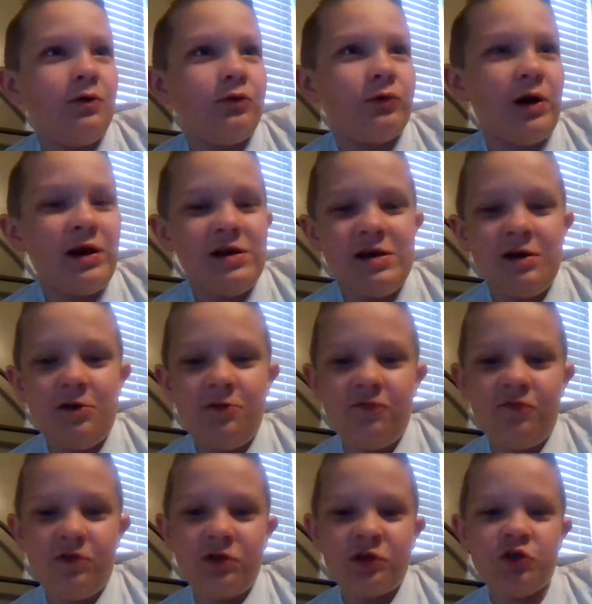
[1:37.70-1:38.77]
running on
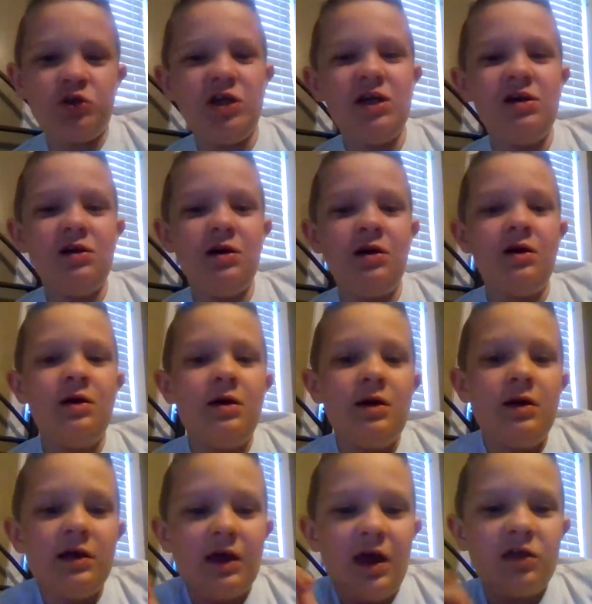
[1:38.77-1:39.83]
the street.
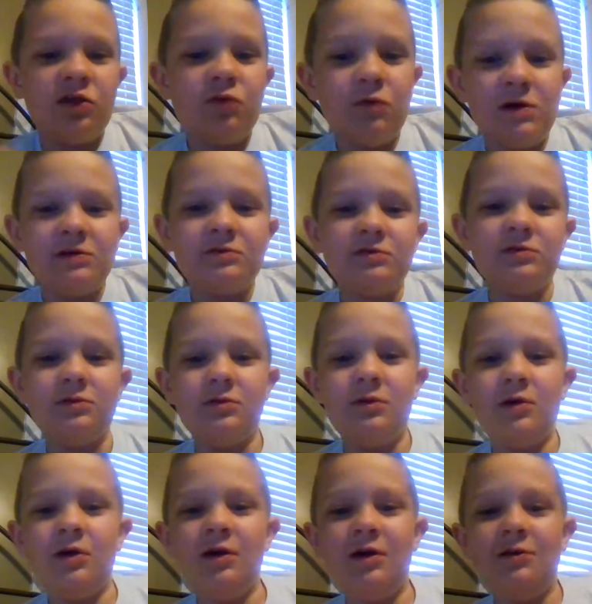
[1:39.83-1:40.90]
Guess what
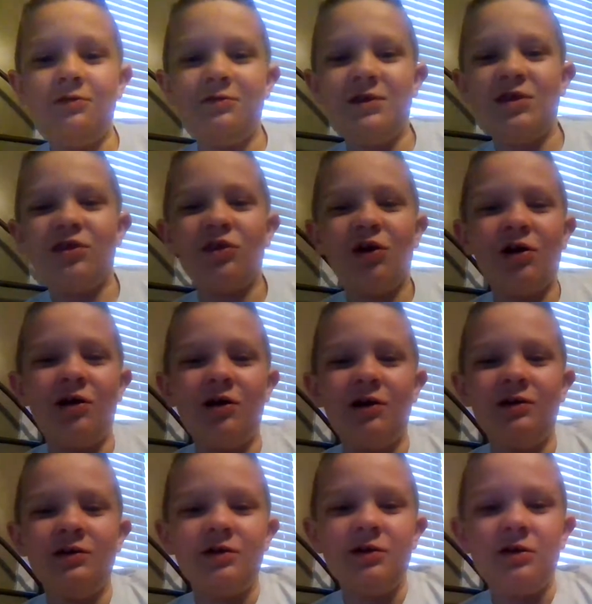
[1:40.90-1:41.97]
that we saw?
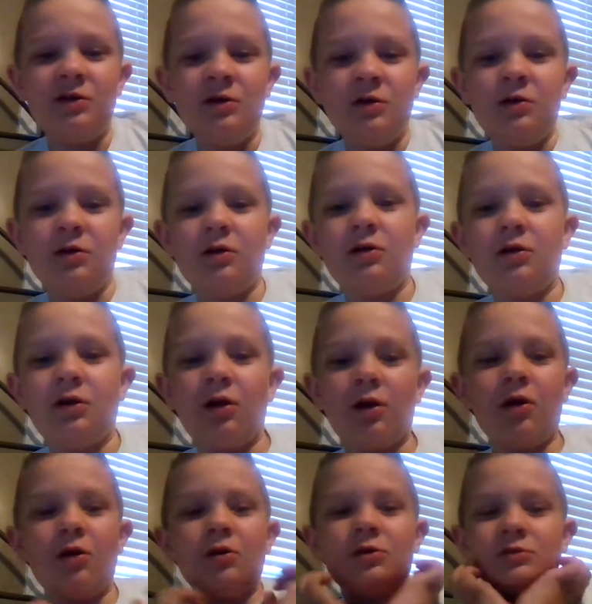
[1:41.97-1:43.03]

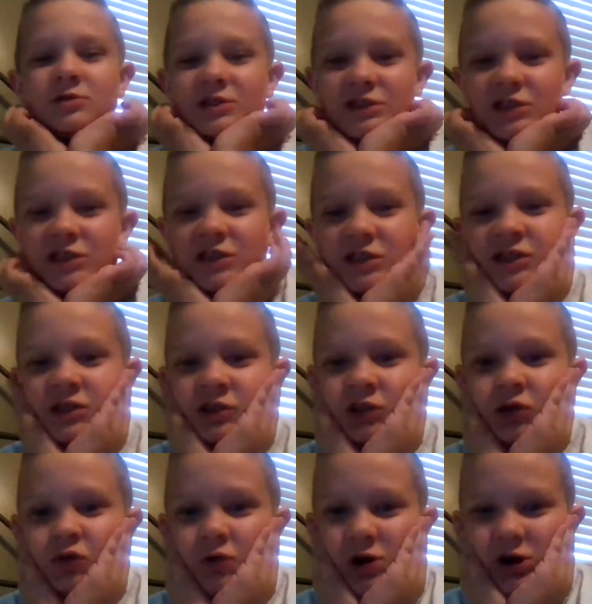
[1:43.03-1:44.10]
Oh, it's a
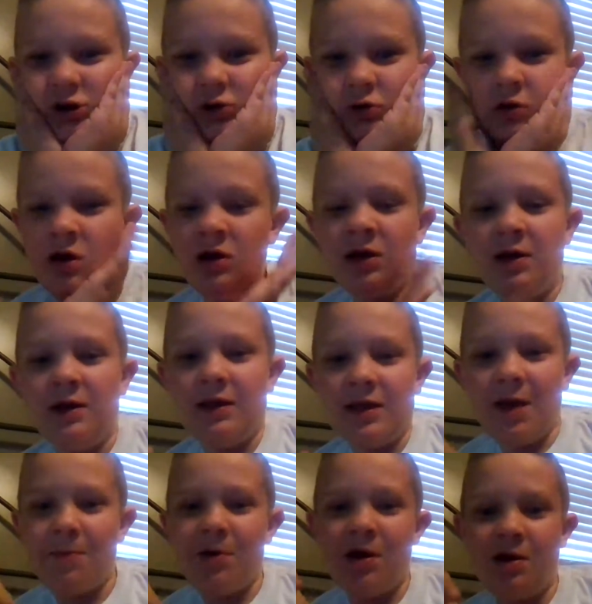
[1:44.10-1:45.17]
squirrel.
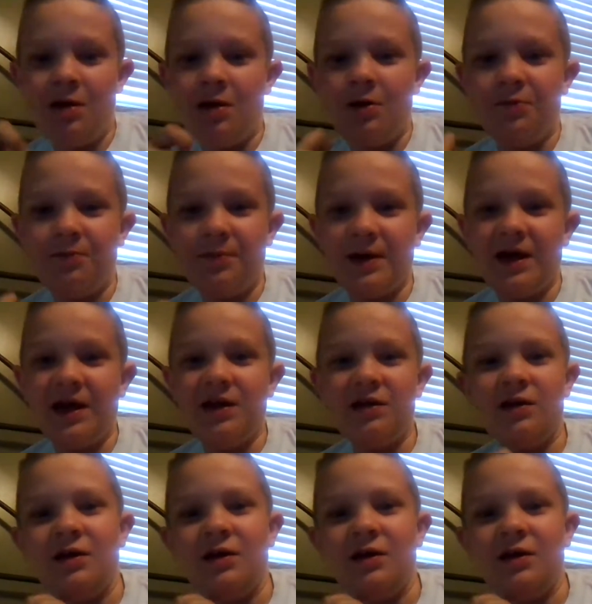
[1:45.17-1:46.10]
Yep, but